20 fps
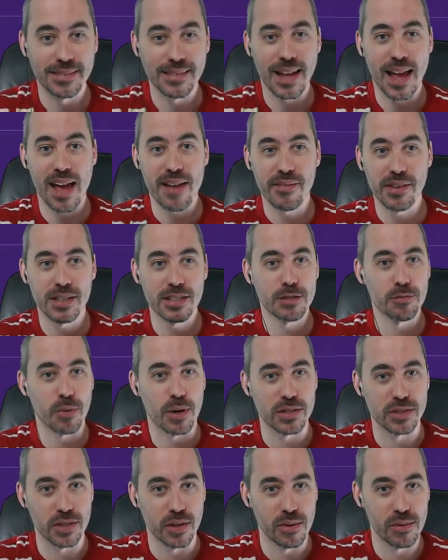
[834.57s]
have an
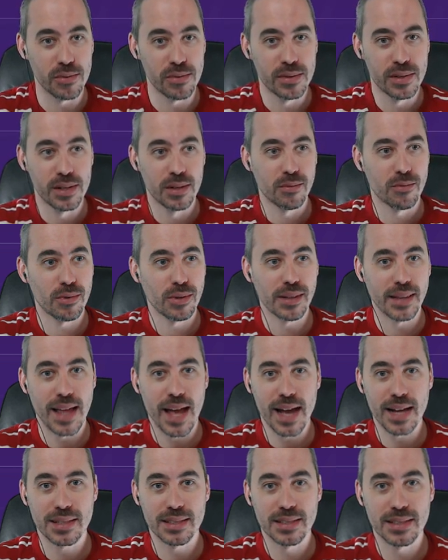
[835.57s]
espresso,
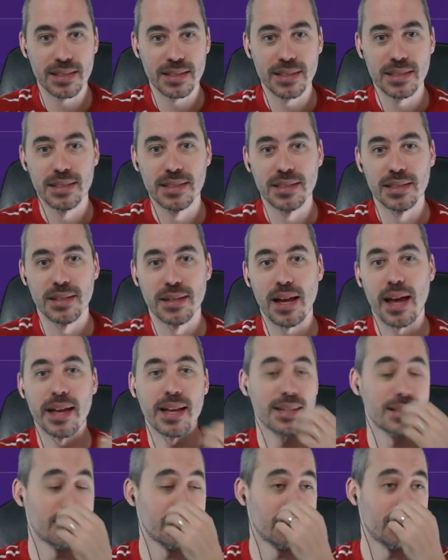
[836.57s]
relax. I
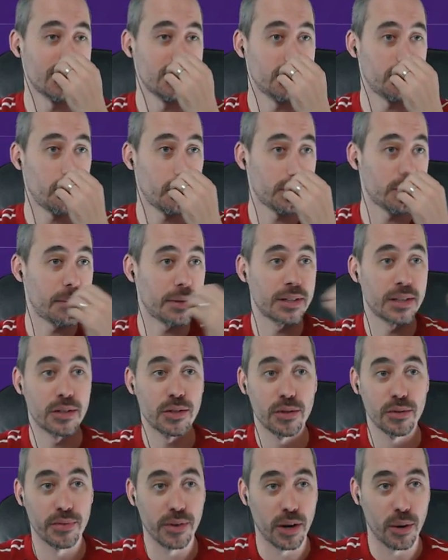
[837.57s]
guess it's cuz you're expecting to
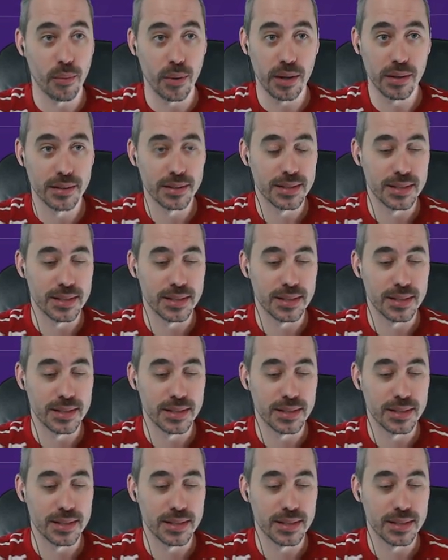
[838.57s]
do very well this